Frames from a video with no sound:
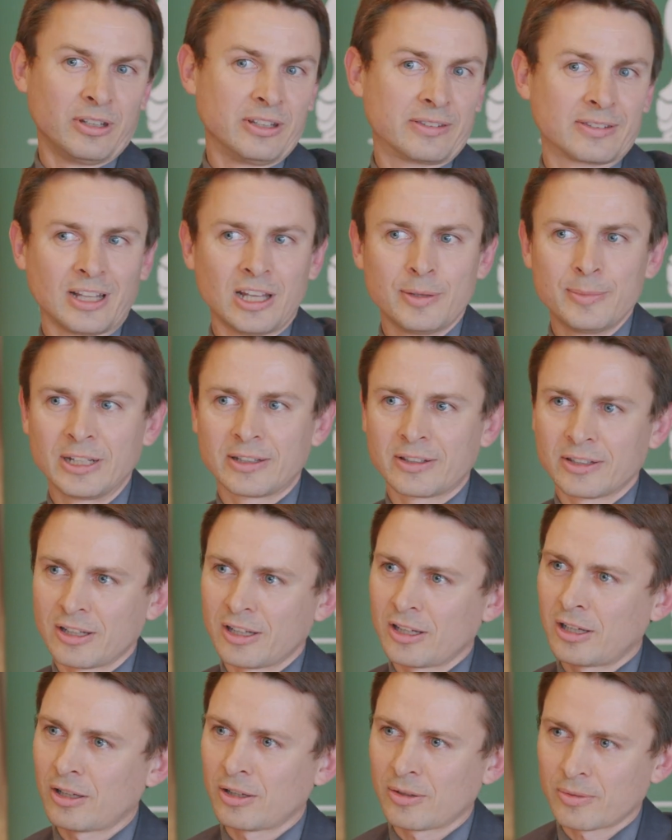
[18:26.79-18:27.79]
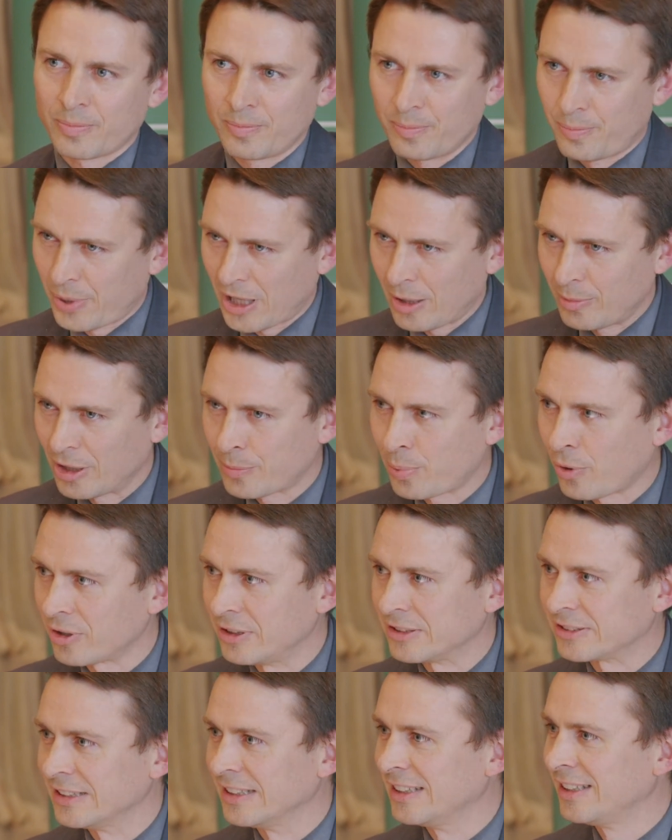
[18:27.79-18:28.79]
its limit, public
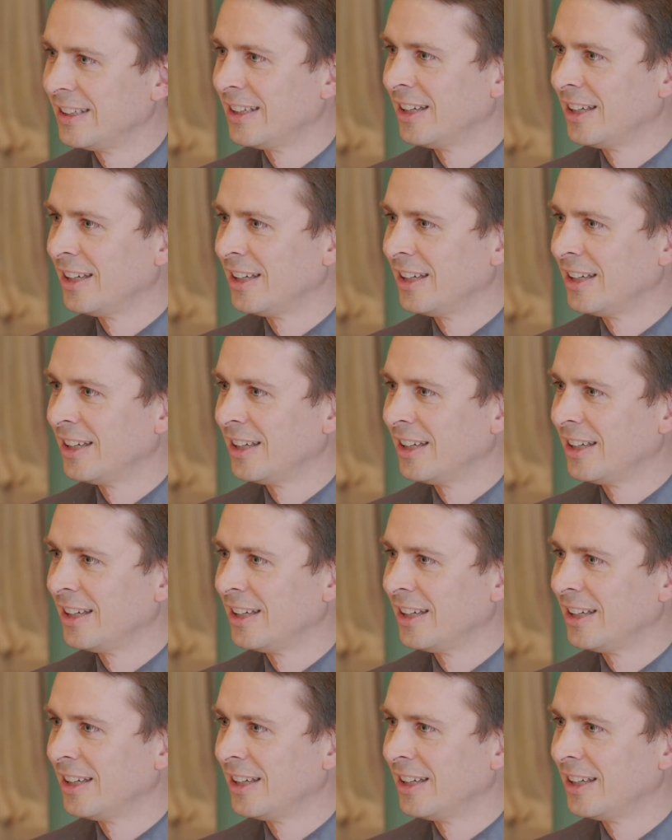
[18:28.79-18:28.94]
policy.